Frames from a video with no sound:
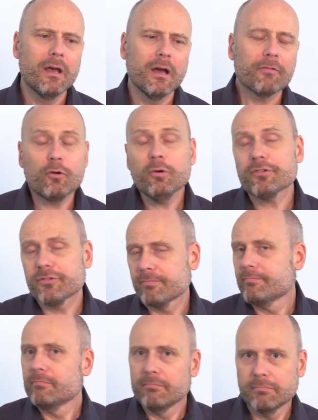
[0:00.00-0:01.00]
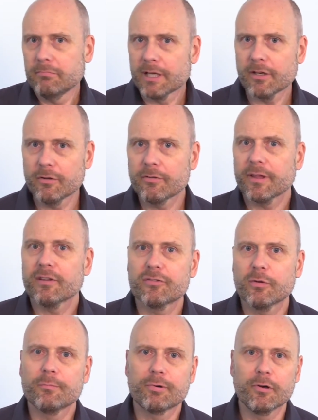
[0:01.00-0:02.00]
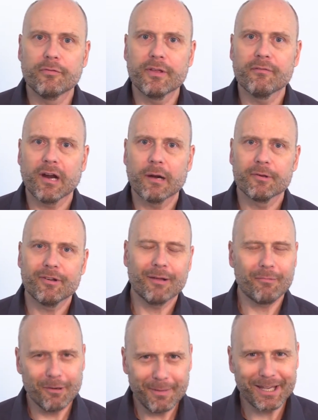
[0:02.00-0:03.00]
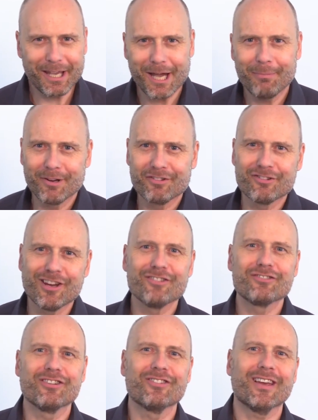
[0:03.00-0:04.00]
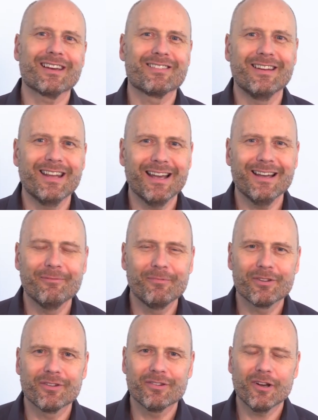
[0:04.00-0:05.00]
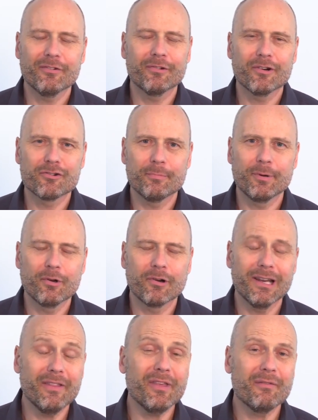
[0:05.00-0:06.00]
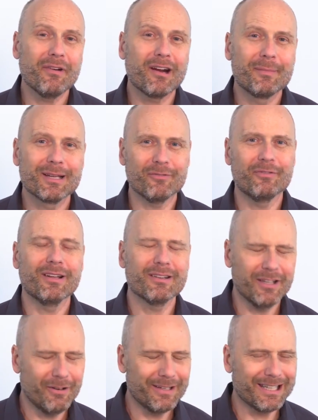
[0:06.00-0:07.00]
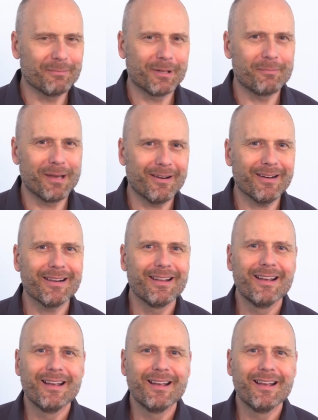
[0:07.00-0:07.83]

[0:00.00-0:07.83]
Of course, we can do things to improve the environment. And I'm going to make a couple of suggestions I actually have as a software entrepreneur in the environmental field, know a little bit about it.